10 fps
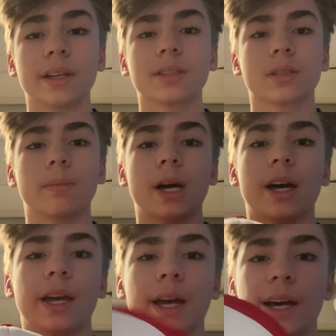Next, my
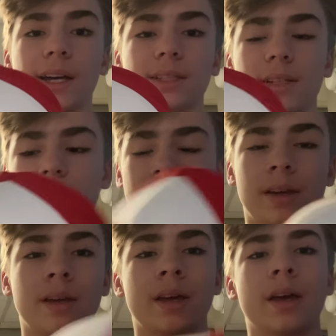hat.
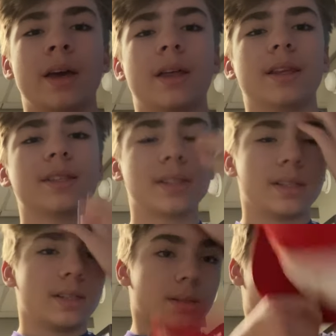This
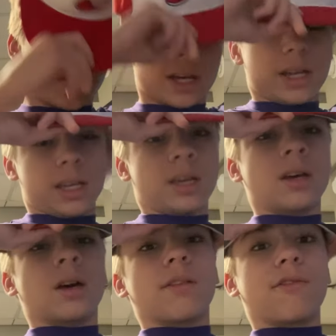is my
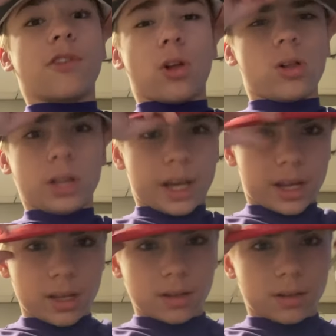fall
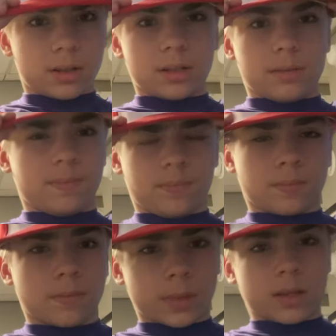hat. Um,
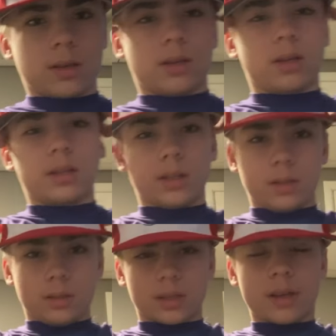it
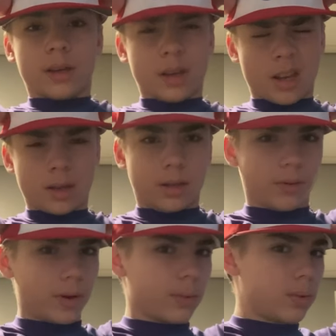is the
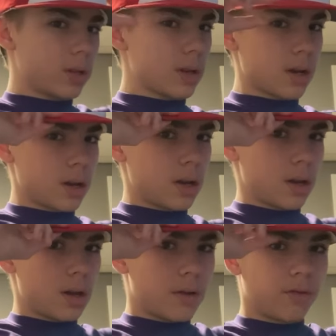red one
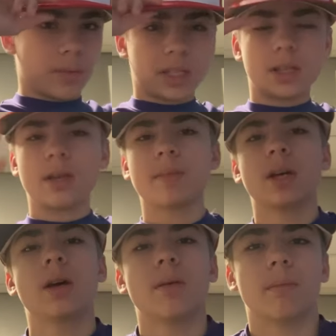for my team,
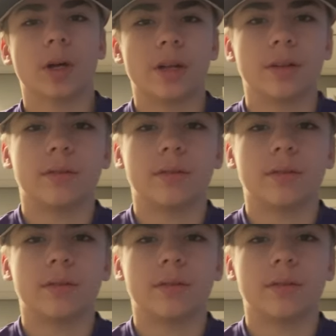but